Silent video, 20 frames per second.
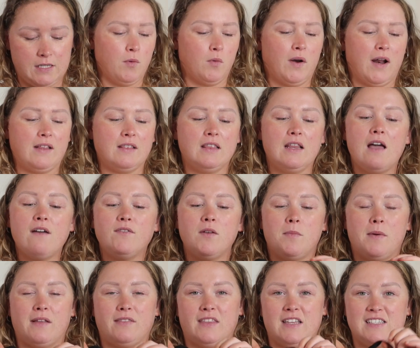But what I loved
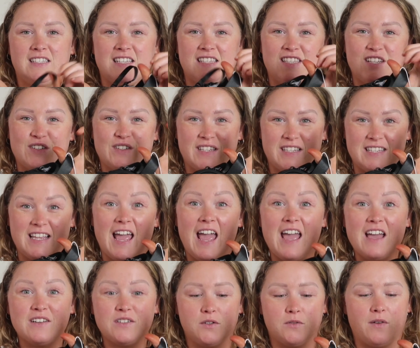about this is there's this
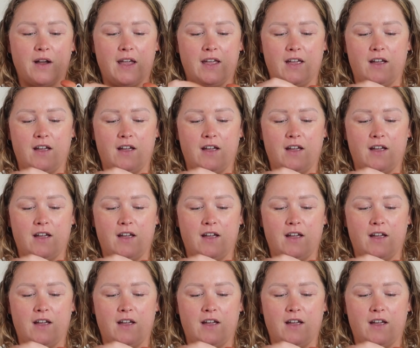handle right